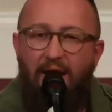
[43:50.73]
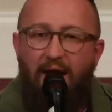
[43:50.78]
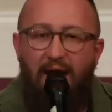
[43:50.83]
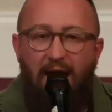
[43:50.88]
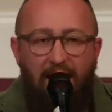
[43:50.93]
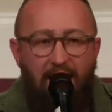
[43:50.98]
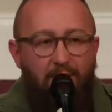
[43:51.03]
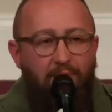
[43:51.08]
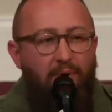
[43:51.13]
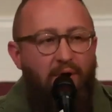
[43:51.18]

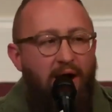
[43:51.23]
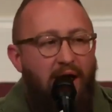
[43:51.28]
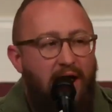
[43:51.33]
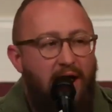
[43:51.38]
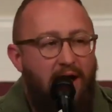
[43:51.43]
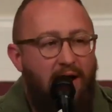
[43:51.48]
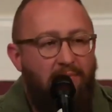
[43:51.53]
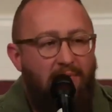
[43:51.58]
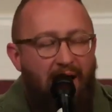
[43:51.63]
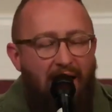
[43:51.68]

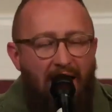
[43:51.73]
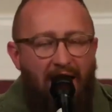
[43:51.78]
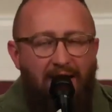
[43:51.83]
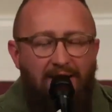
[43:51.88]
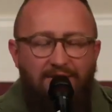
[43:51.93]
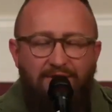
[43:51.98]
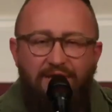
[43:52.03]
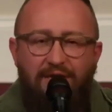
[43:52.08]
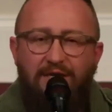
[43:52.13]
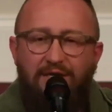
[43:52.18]
Abraham,
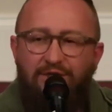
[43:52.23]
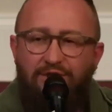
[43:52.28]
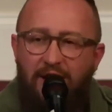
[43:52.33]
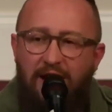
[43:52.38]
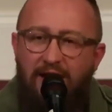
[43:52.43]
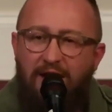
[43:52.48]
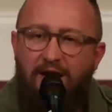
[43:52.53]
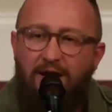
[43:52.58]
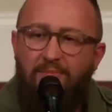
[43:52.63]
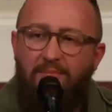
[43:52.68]
Isaac,
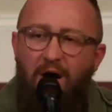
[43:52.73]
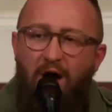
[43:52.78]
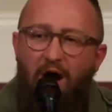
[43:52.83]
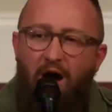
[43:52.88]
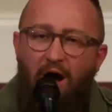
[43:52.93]
Jacob,